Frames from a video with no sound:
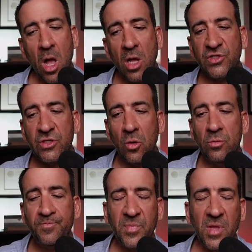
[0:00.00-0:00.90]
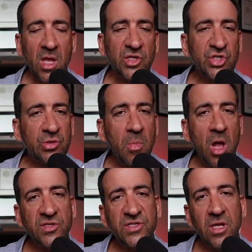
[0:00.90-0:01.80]
Also,
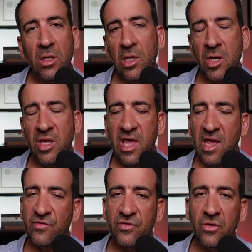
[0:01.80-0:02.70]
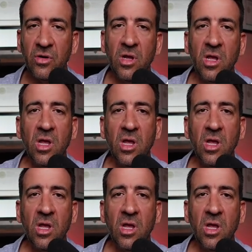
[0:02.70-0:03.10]
small cell lung cancer